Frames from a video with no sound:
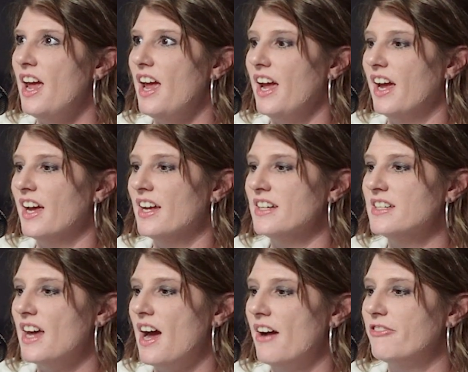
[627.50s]

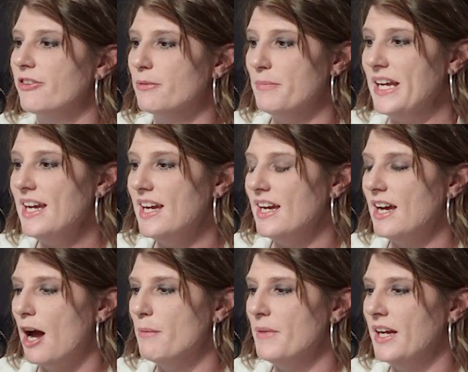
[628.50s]
And for me,
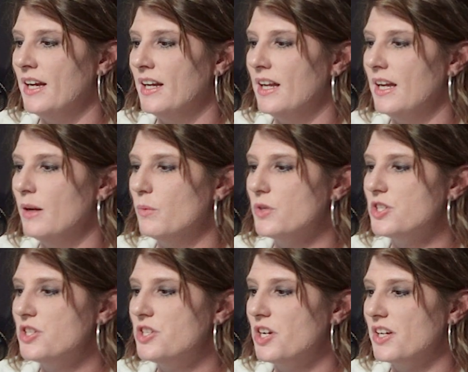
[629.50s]
I mean, it
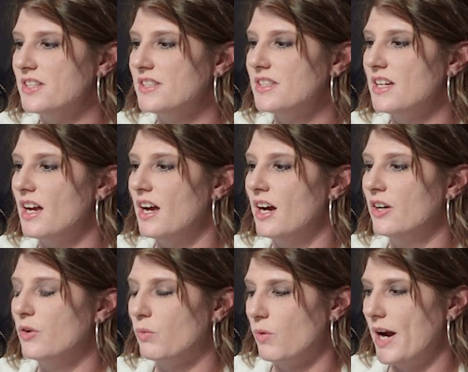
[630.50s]
was just a
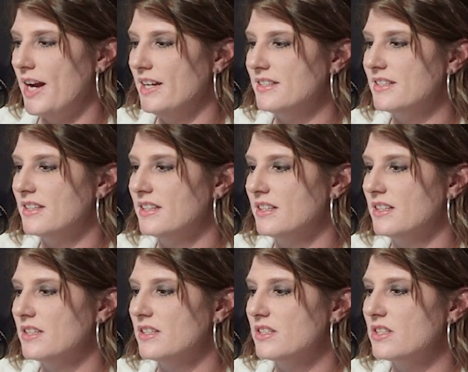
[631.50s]
great
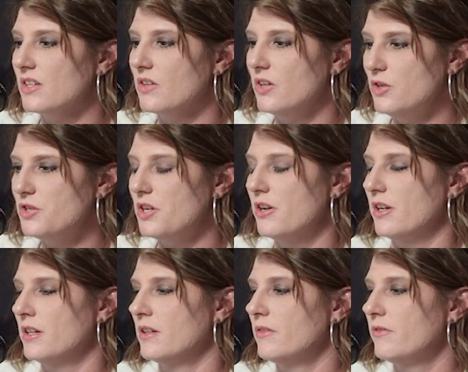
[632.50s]

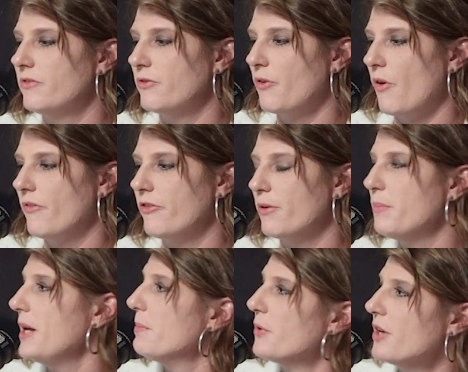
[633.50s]
solution for
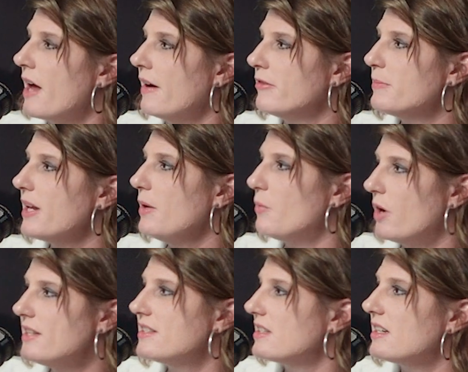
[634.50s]
people. Not everybody
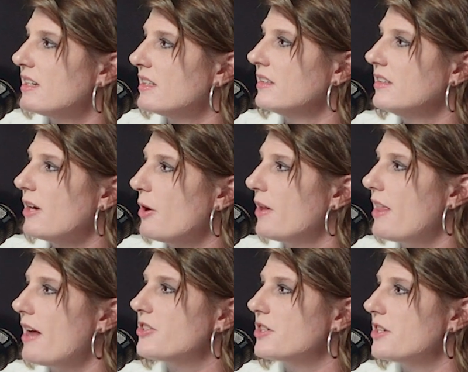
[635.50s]
wants to go to
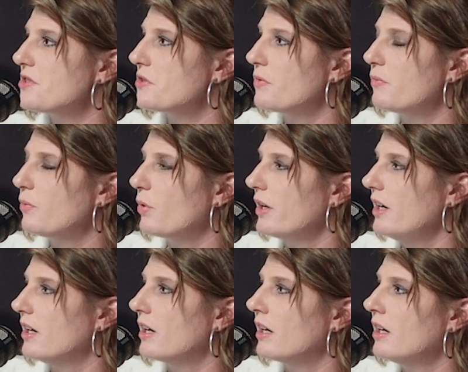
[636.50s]
that traditional
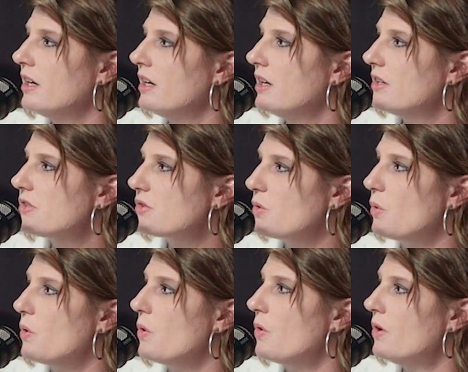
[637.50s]
4-year
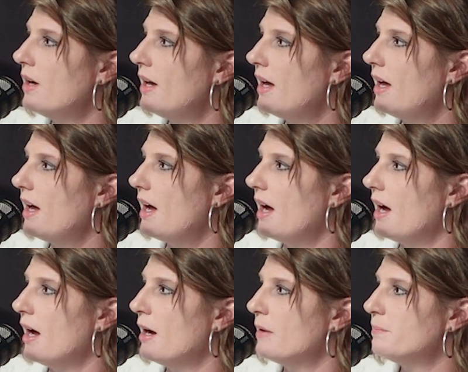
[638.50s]
school
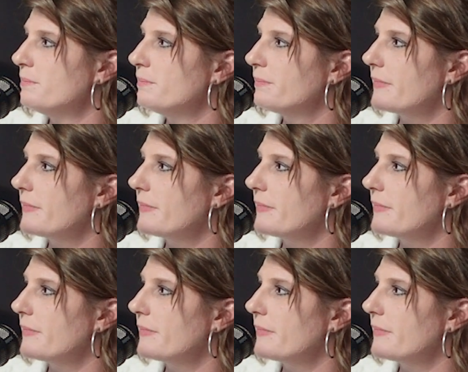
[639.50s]
and